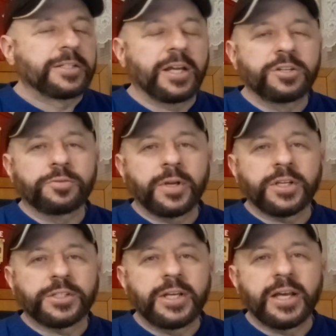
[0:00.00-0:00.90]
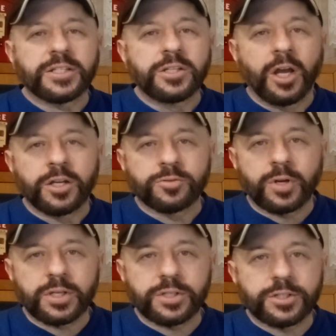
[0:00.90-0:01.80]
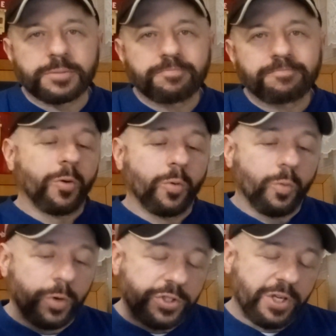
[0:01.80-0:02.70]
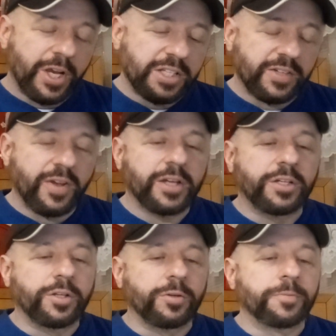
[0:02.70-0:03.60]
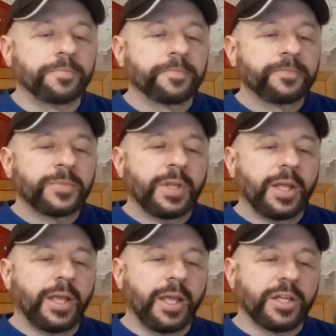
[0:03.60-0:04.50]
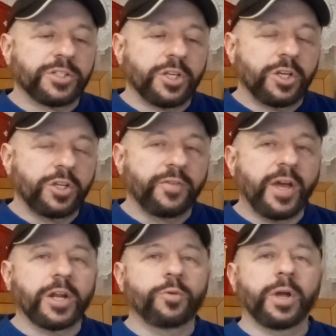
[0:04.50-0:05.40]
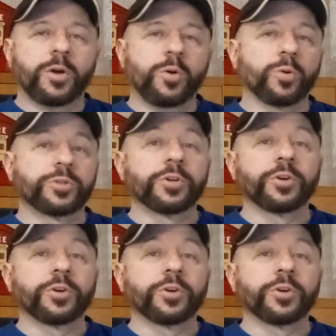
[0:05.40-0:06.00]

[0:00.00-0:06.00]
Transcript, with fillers: 10 drinks, he has nine drinks. What you guys have got to do is you've got to quit cold